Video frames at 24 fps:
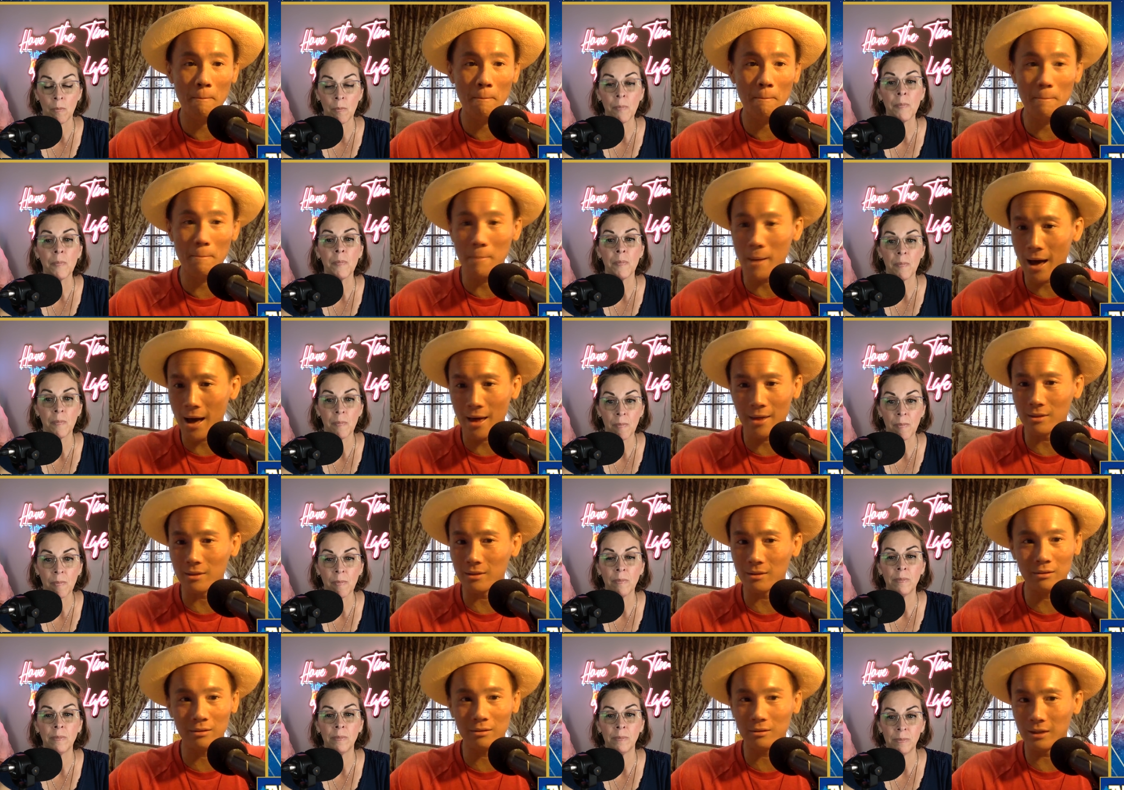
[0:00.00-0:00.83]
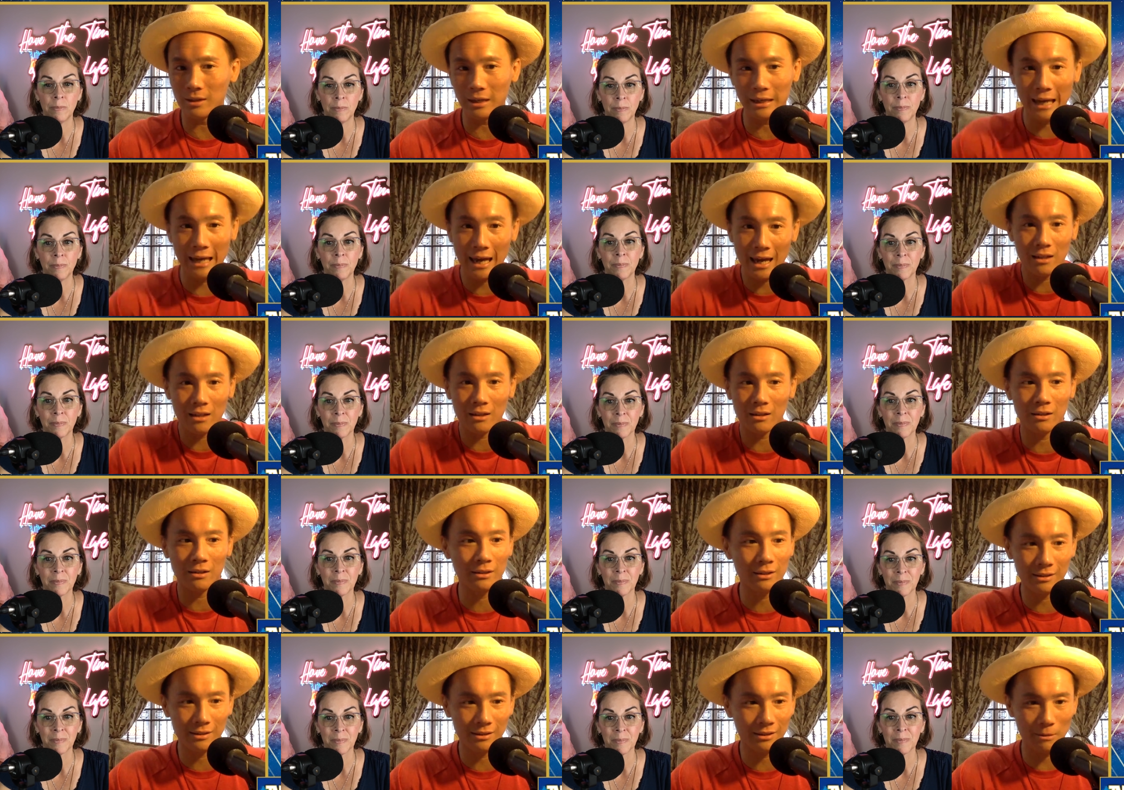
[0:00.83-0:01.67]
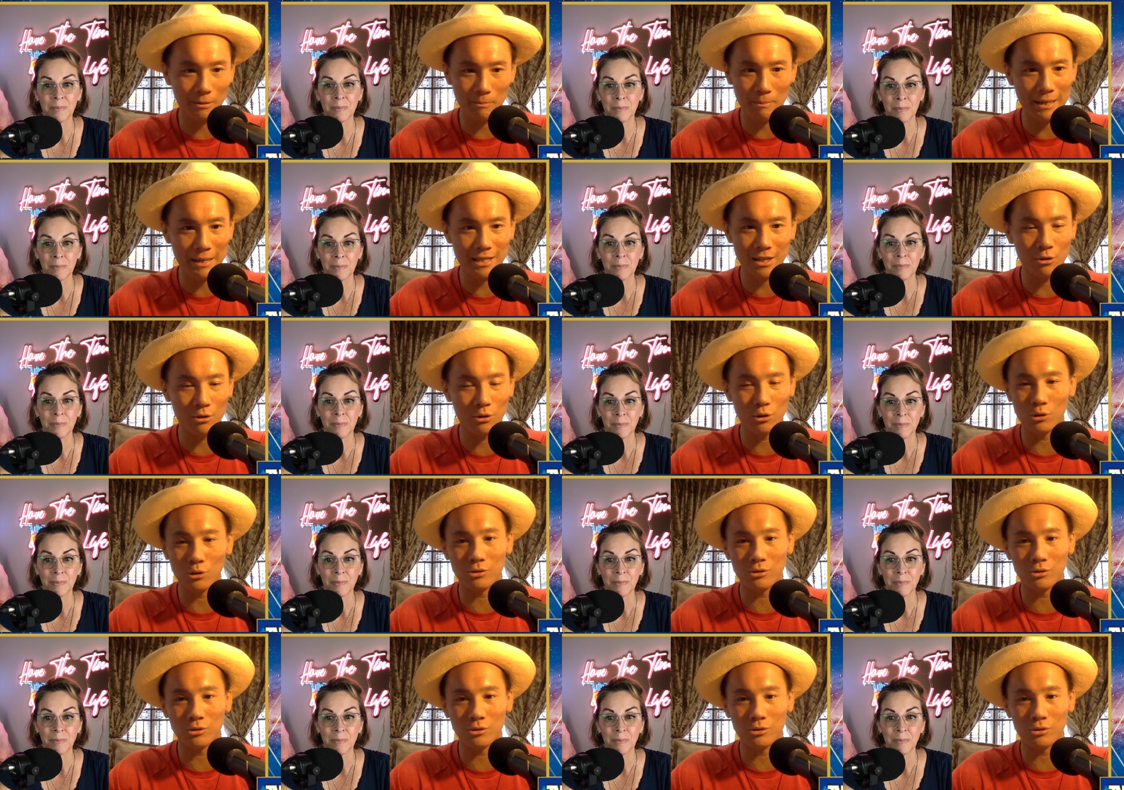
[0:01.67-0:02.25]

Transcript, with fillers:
Speaker 1: But again, depends how you